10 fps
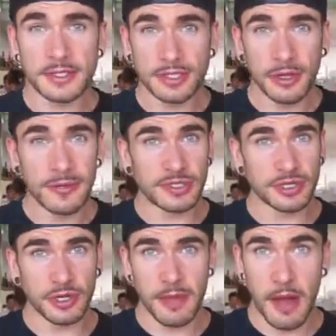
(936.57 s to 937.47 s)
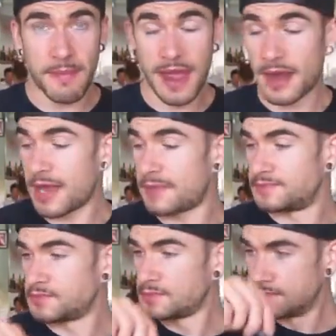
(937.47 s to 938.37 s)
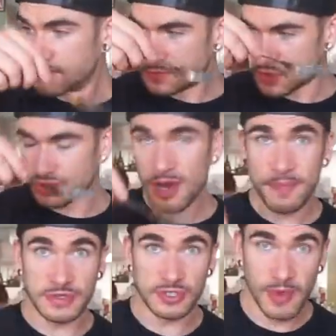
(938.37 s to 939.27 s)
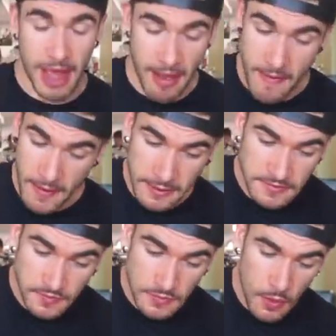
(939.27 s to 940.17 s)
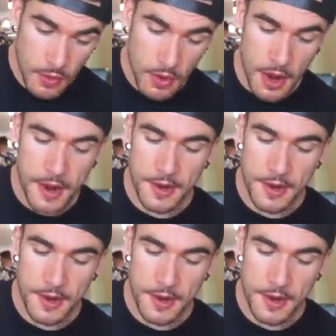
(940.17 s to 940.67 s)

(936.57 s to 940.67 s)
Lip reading: Slowly but surely, but man, I am dripping sweat. Whew.